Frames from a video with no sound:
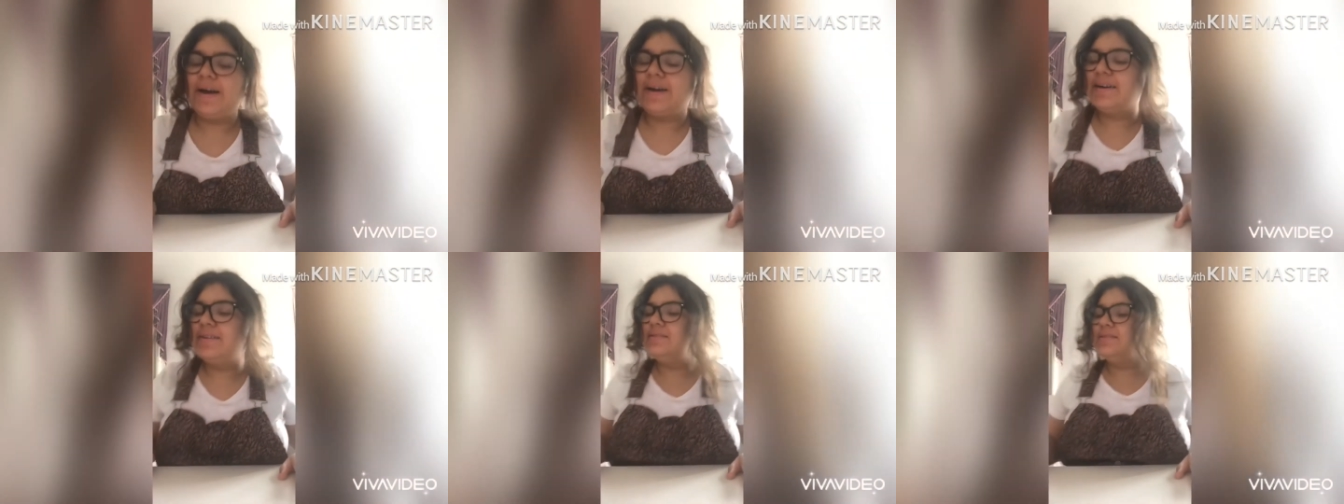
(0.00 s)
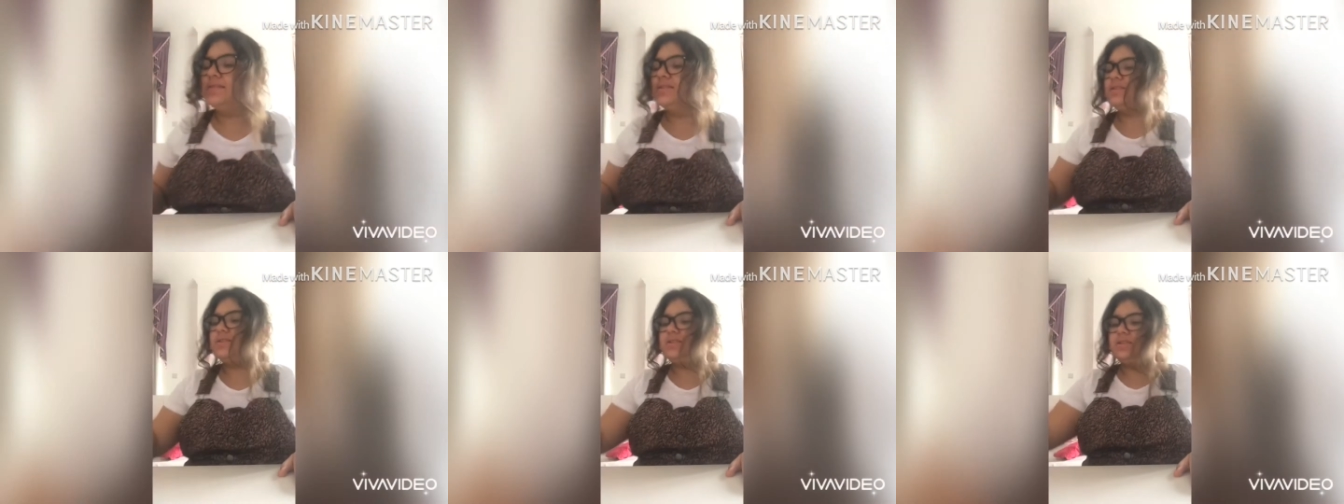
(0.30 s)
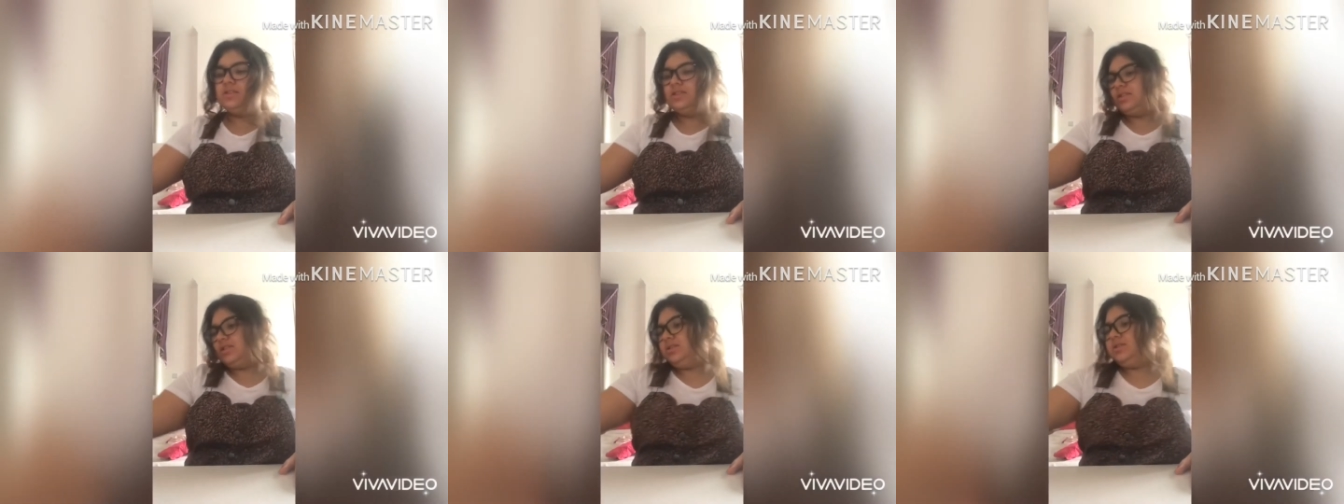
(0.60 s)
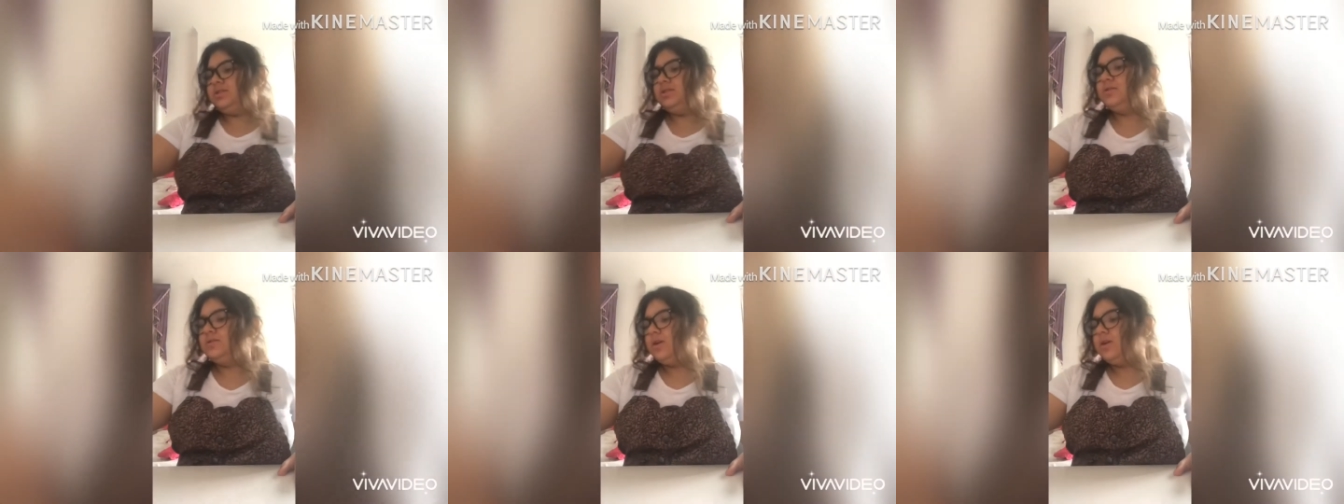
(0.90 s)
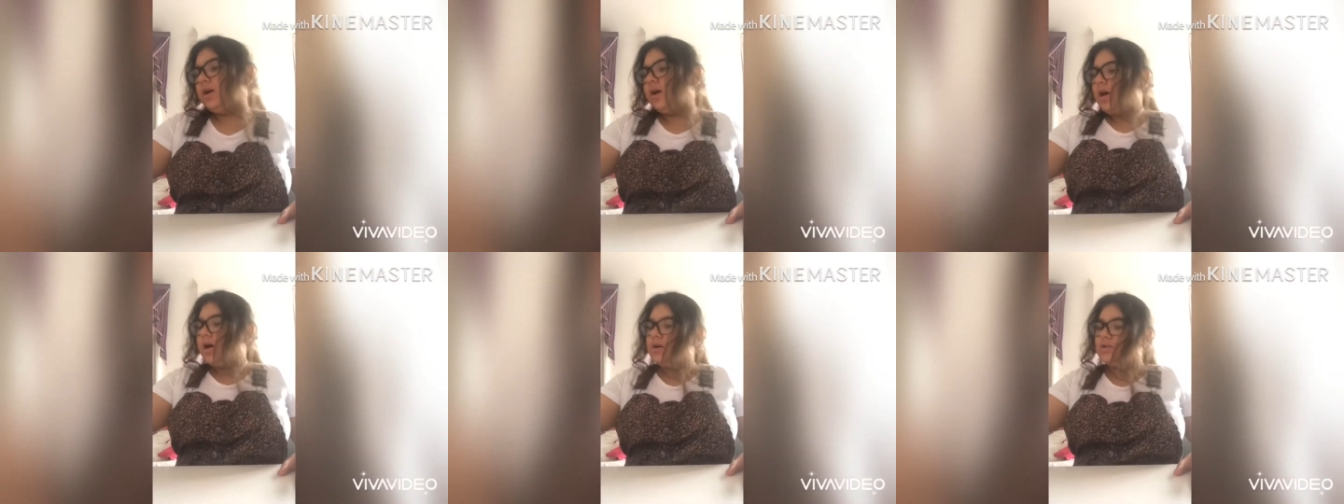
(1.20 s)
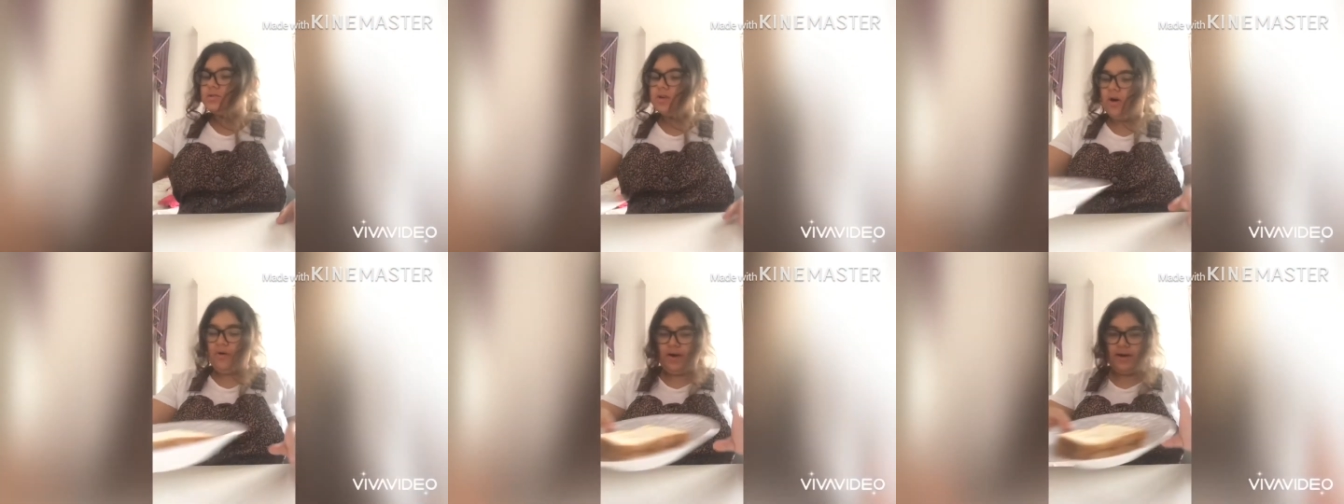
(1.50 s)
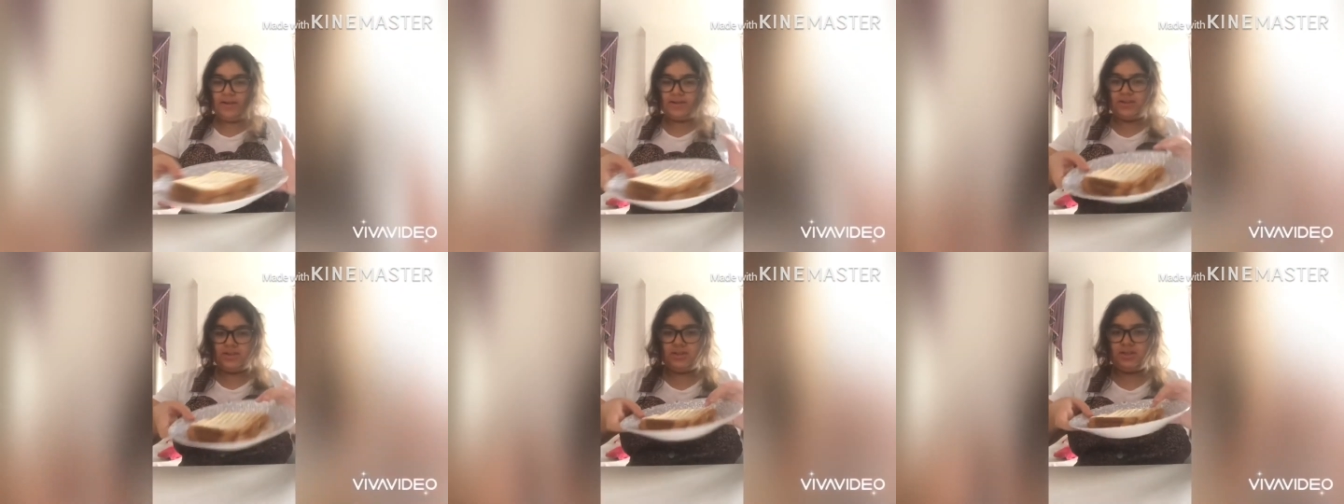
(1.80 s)
and it's done. So
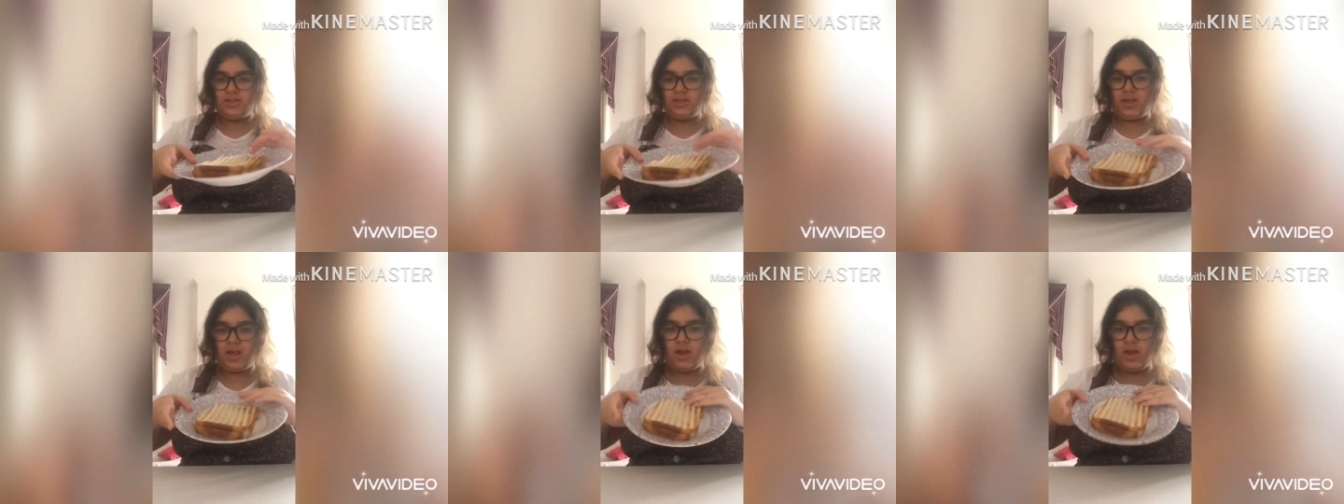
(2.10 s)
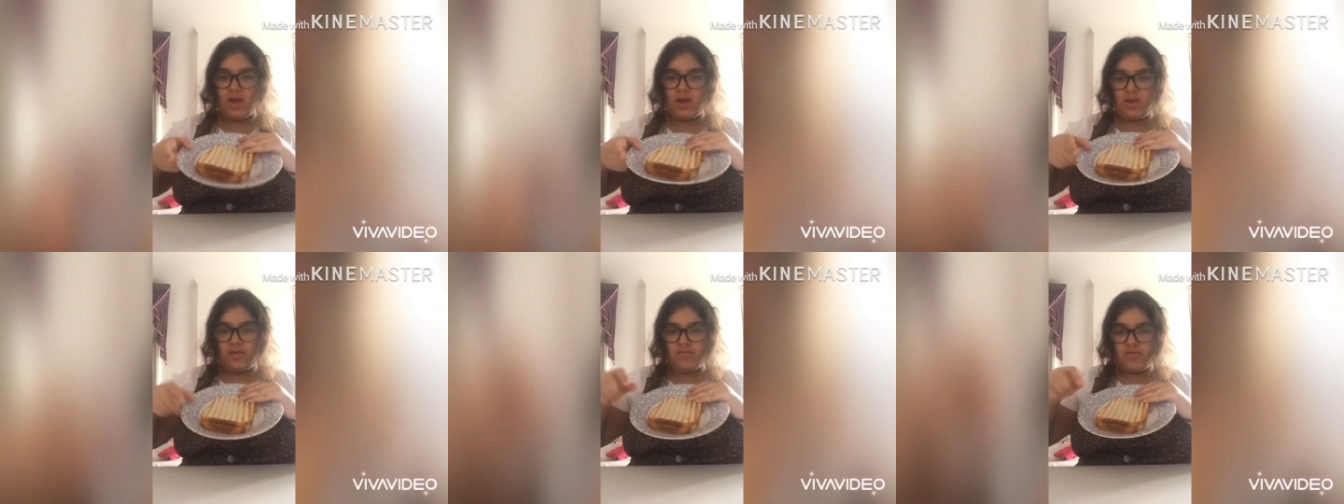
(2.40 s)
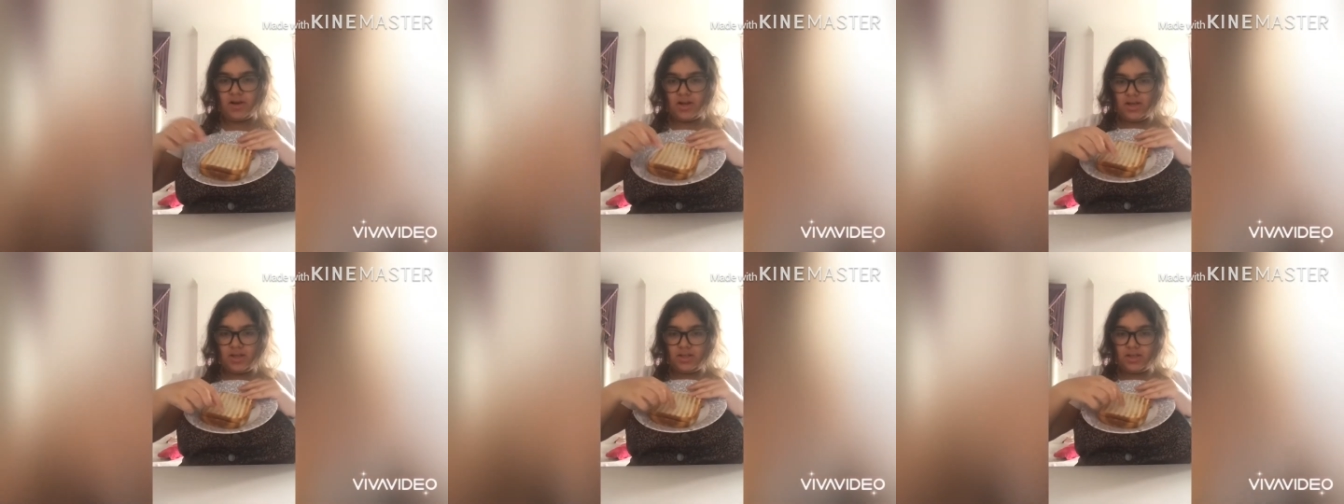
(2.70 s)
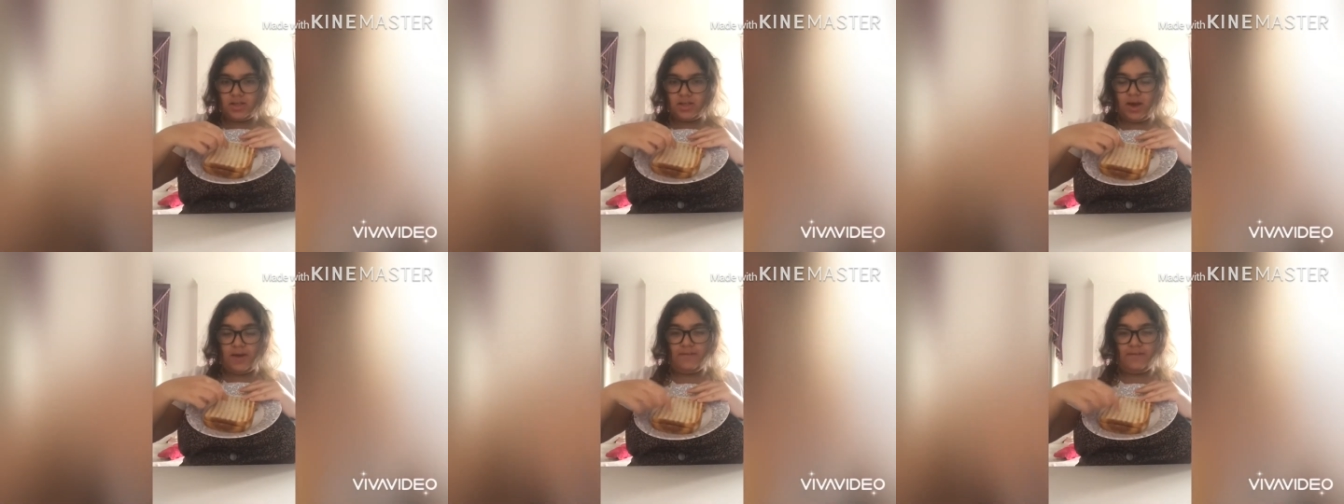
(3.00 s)
as you see, here it is.